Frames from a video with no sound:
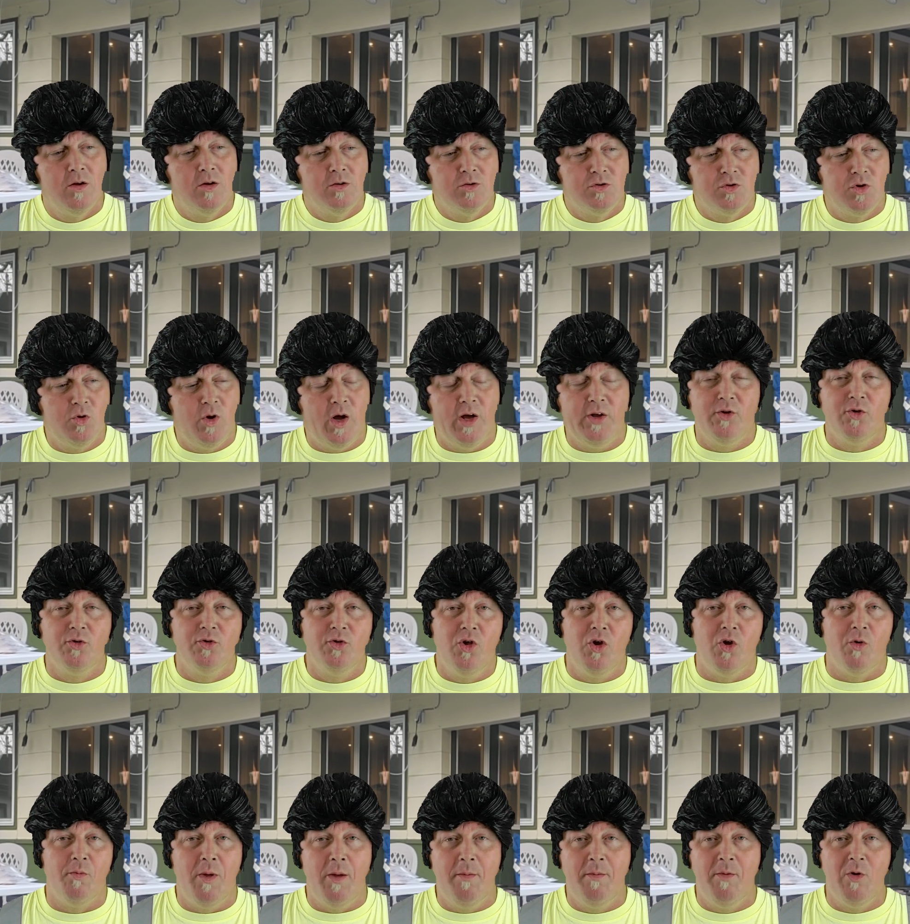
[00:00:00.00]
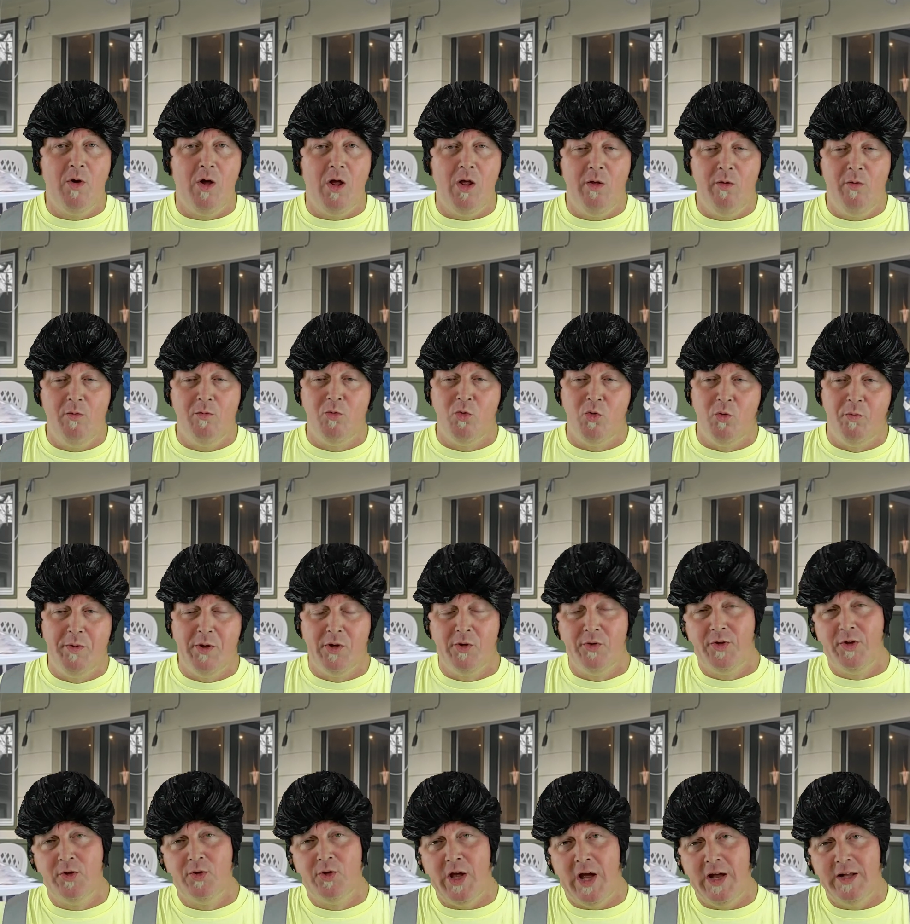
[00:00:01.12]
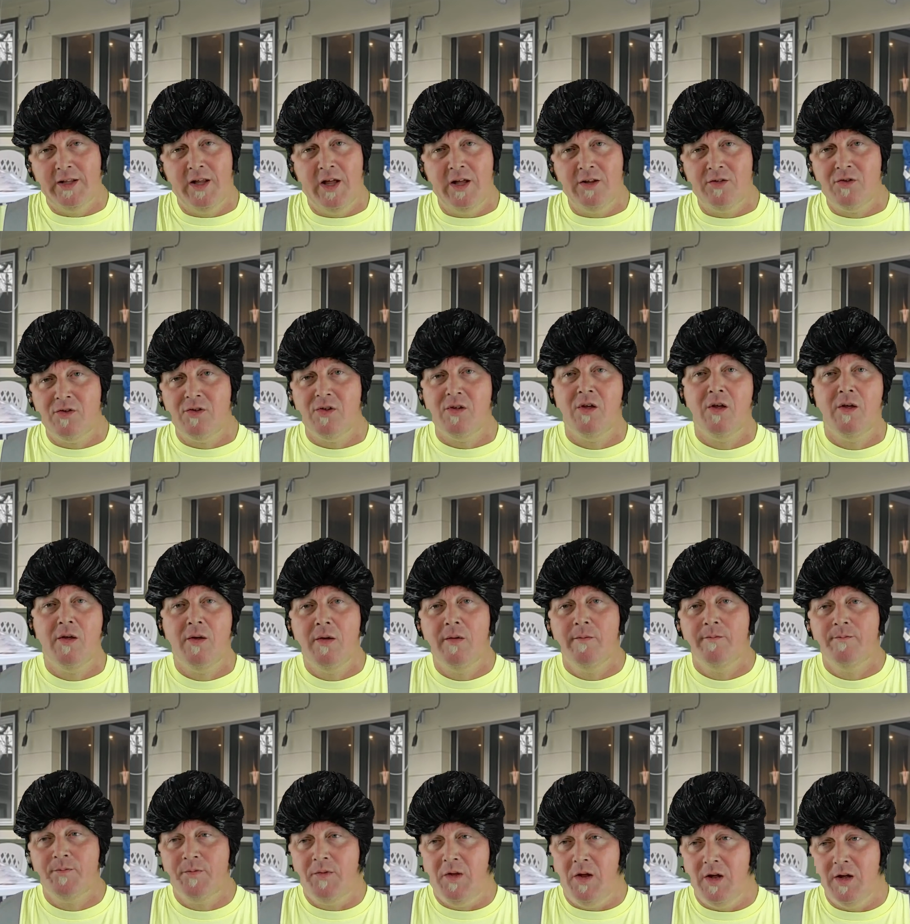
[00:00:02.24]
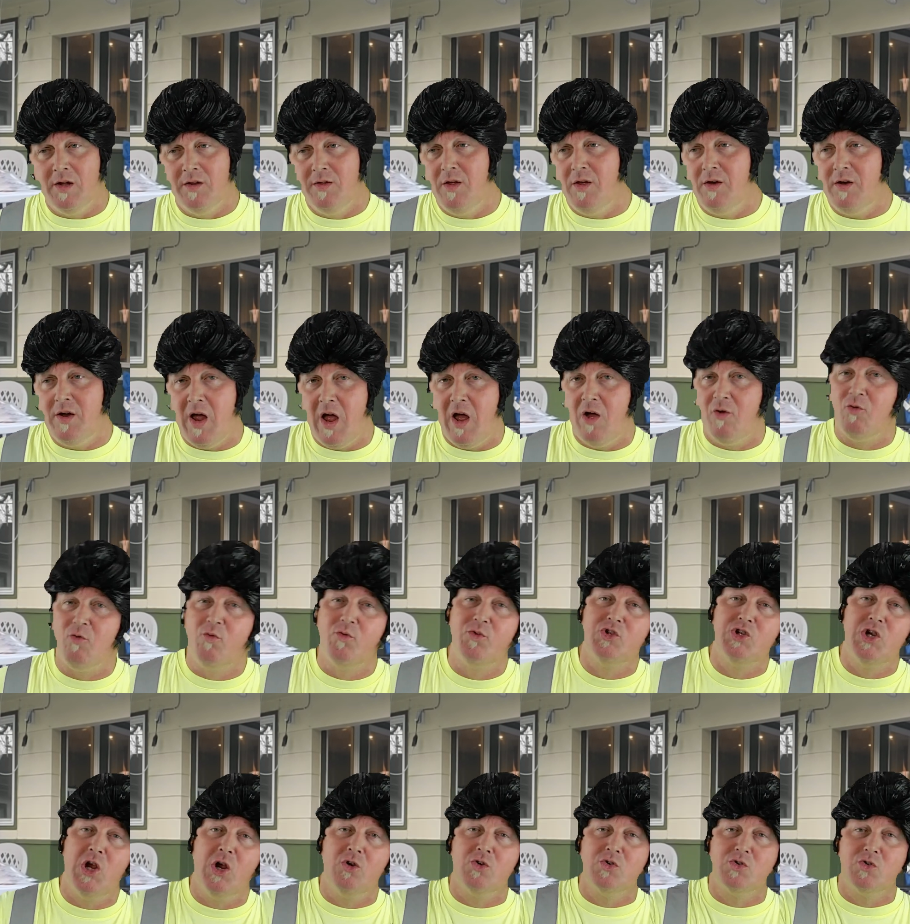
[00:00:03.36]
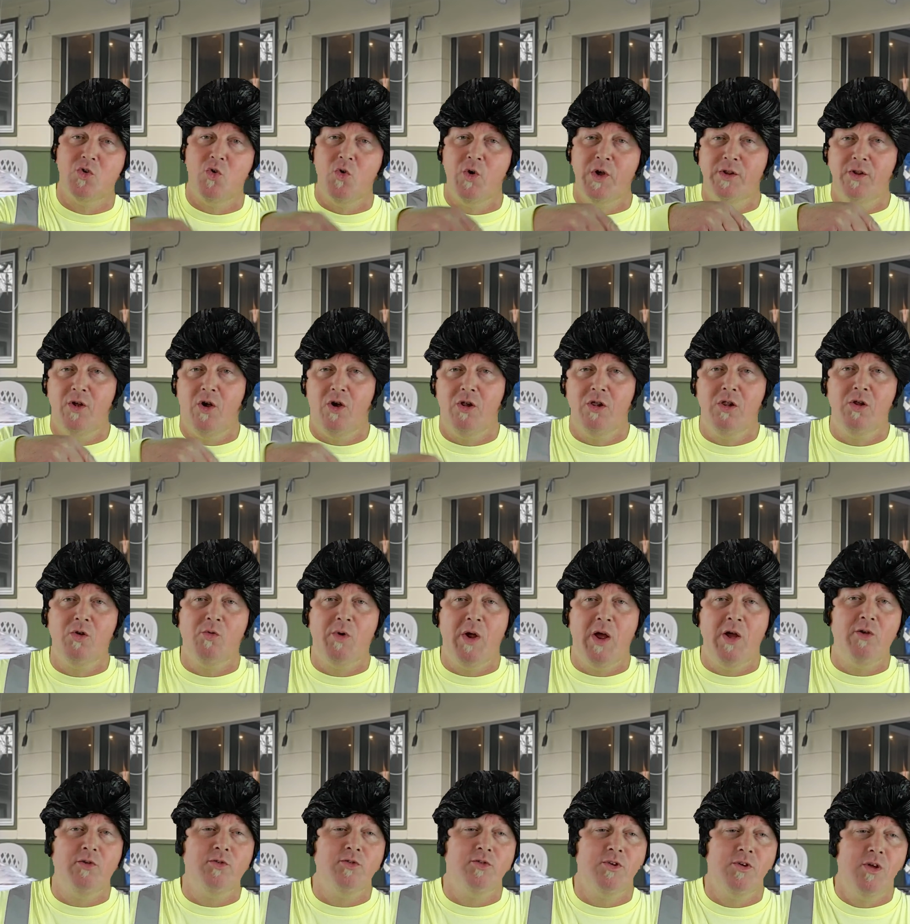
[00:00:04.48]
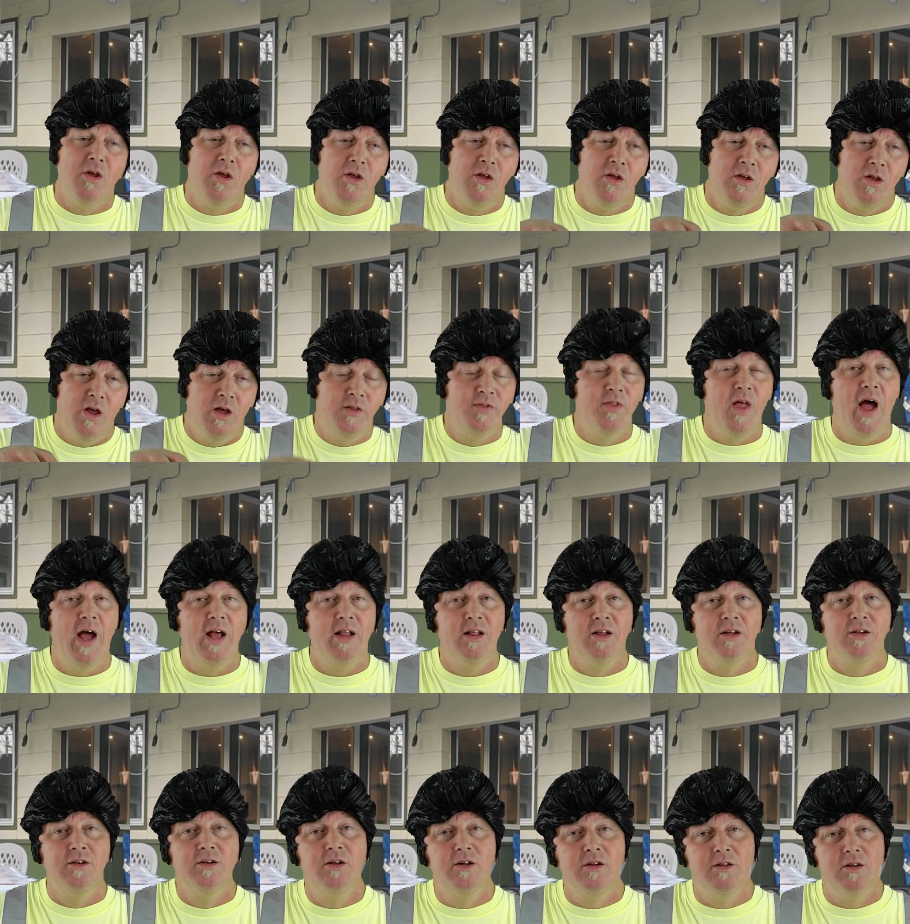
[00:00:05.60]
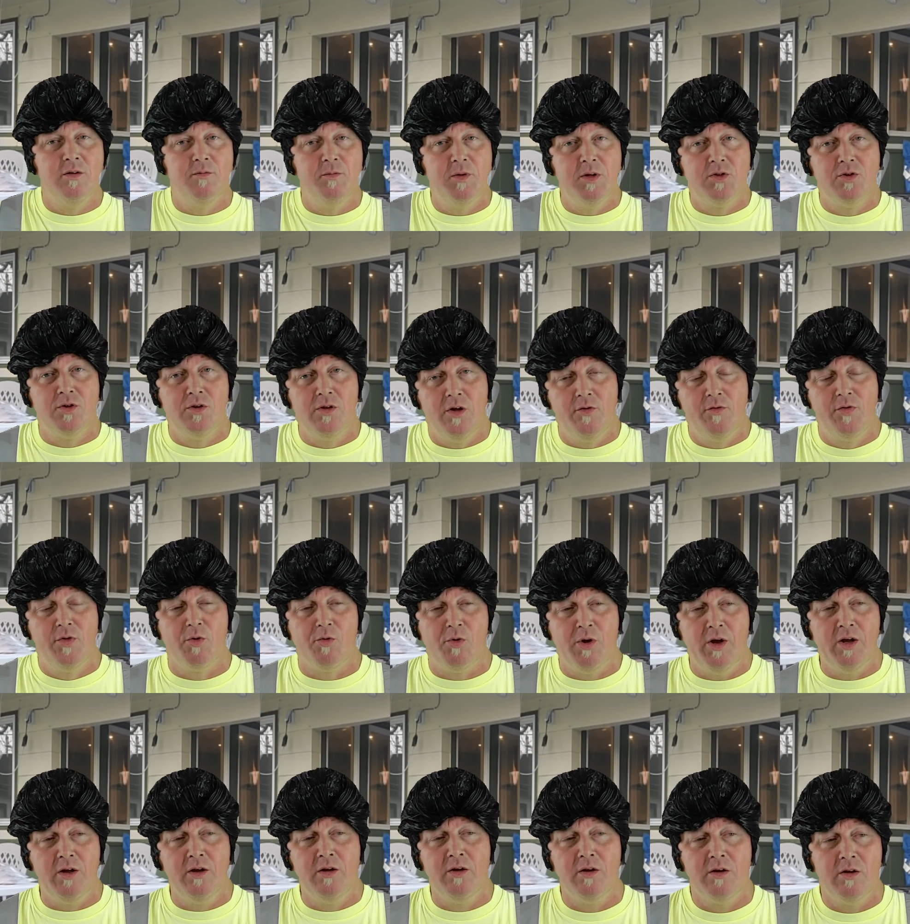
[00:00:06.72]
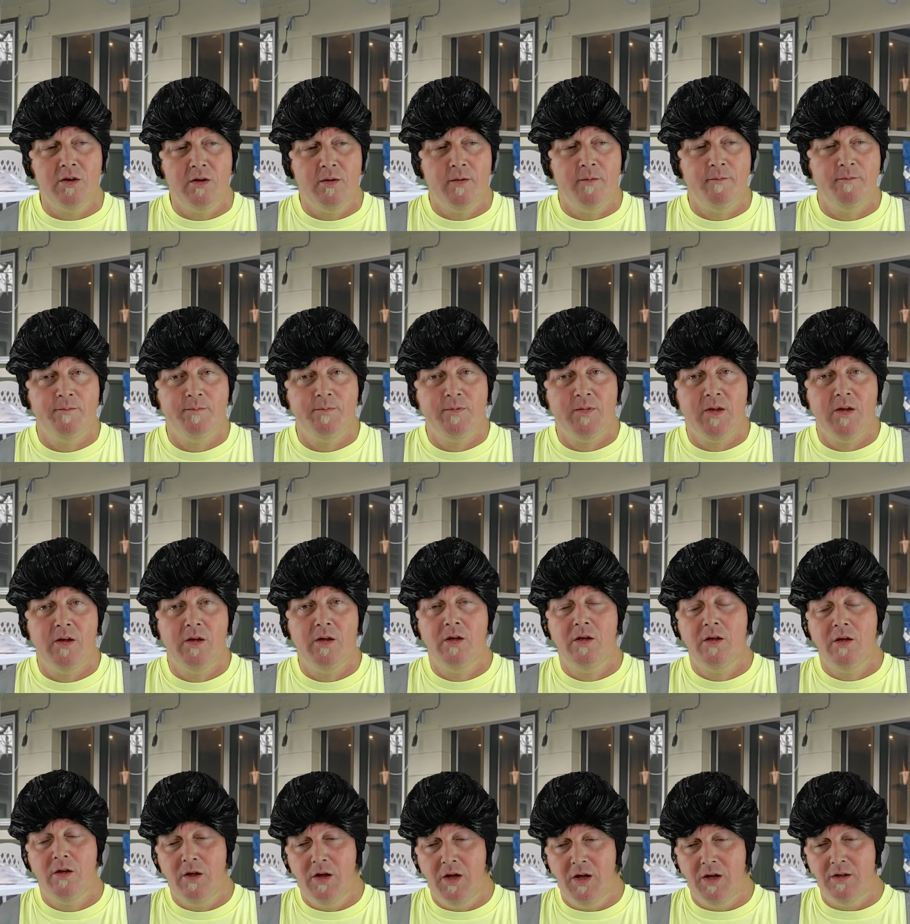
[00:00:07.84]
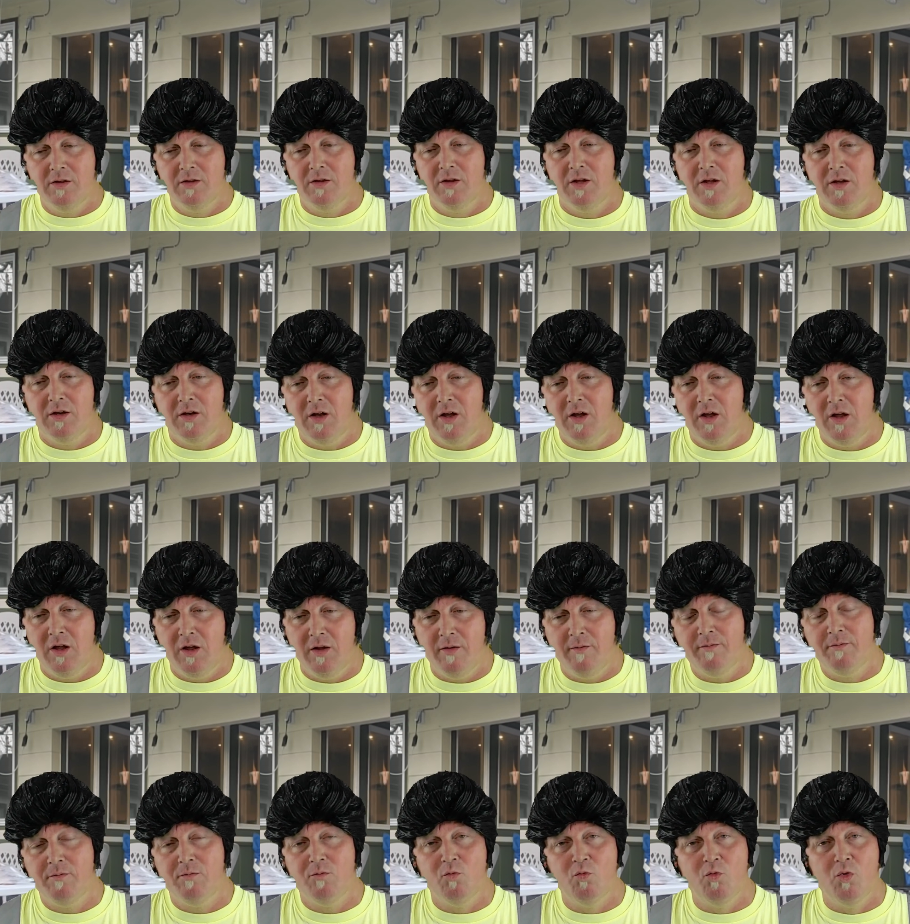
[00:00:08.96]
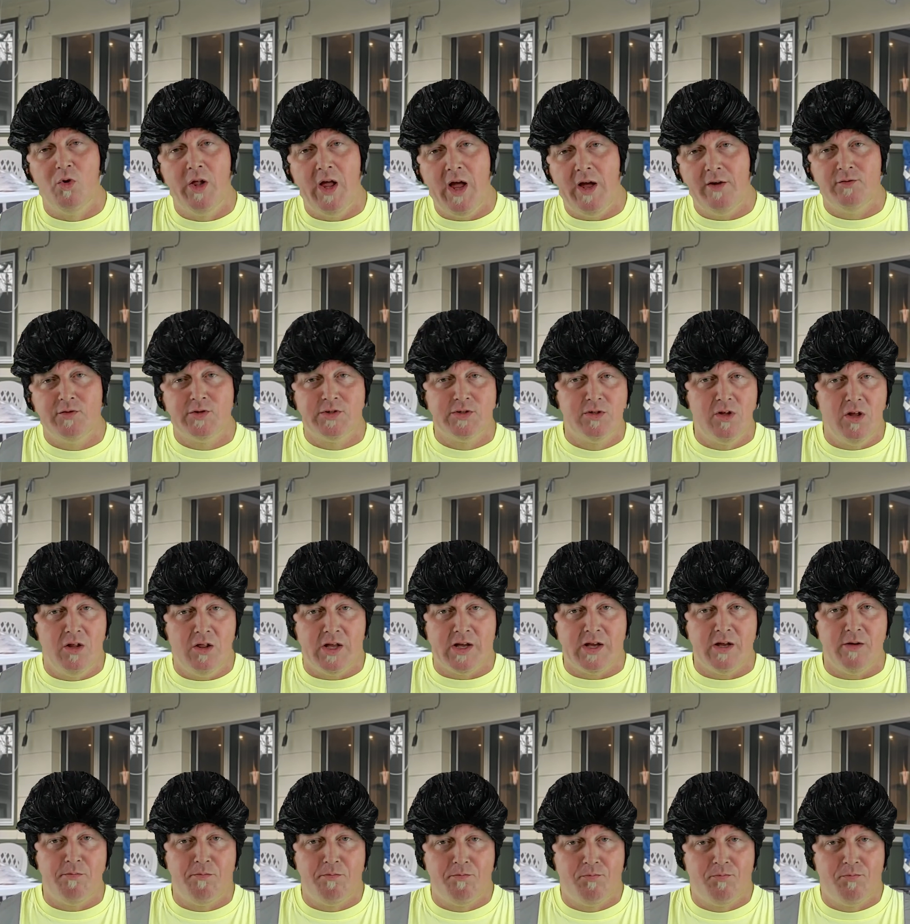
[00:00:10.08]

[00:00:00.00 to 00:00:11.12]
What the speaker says: so I don't know. Maybe I will build the dinette and then have chairs going all around an island in the middle of the rig. And then we'll have like a